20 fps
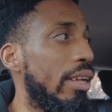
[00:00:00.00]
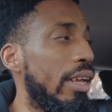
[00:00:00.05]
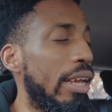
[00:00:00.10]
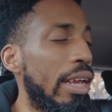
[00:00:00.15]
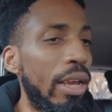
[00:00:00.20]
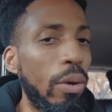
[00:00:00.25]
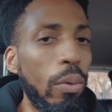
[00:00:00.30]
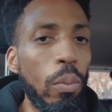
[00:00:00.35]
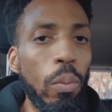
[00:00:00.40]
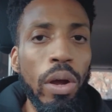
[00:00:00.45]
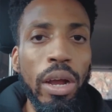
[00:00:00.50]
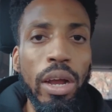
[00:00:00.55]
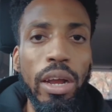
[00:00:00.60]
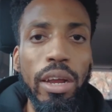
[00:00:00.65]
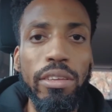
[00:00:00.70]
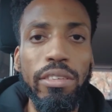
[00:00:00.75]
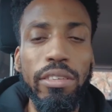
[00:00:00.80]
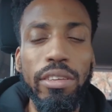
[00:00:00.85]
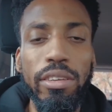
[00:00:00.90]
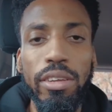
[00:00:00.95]
It
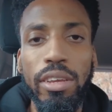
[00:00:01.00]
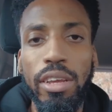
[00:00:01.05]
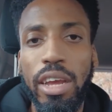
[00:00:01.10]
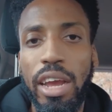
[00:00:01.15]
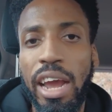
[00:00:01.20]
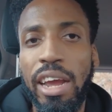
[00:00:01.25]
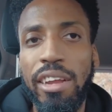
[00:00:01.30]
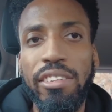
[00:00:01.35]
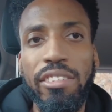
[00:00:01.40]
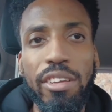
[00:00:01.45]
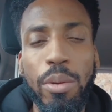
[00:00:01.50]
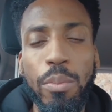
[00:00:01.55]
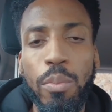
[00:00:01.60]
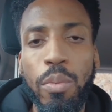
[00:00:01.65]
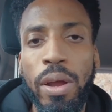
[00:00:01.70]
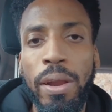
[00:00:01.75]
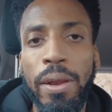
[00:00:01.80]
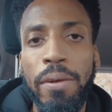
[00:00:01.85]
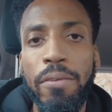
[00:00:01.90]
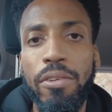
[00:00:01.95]
works. I had
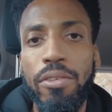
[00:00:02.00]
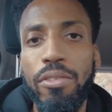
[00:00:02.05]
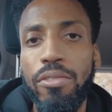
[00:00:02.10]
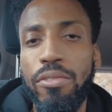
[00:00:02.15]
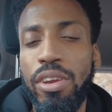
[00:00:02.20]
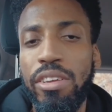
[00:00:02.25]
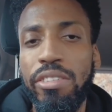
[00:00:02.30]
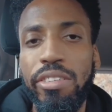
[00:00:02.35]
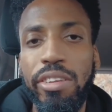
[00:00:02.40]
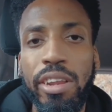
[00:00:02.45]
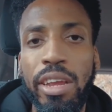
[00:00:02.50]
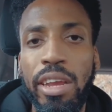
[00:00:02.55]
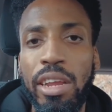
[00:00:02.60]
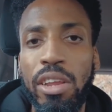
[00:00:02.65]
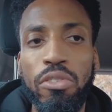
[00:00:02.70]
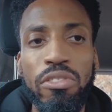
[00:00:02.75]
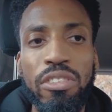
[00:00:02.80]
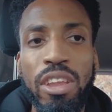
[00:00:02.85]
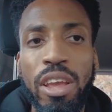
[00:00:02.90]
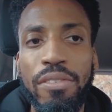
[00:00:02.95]
someone recently
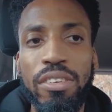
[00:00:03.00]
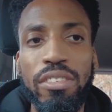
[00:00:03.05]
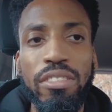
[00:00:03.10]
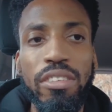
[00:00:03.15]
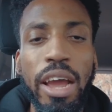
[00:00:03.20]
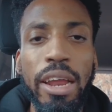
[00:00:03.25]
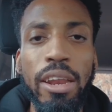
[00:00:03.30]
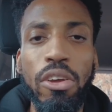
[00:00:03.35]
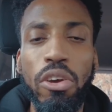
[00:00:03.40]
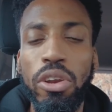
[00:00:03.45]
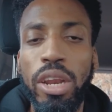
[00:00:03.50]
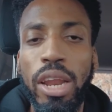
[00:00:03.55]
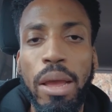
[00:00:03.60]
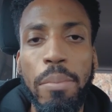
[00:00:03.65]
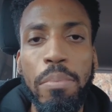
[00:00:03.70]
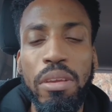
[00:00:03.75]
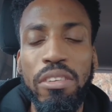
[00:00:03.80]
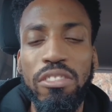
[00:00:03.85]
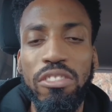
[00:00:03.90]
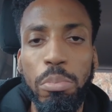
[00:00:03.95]
who's never started an
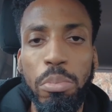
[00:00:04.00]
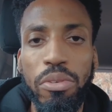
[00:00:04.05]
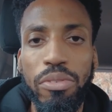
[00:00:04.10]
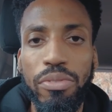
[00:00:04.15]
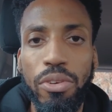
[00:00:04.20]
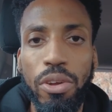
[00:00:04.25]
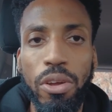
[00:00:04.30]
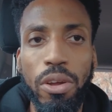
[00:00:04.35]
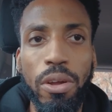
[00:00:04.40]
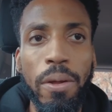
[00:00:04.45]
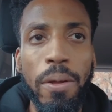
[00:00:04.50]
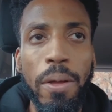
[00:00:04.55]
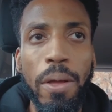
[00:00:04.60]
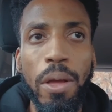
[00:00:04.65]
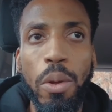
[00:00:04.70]
online business before.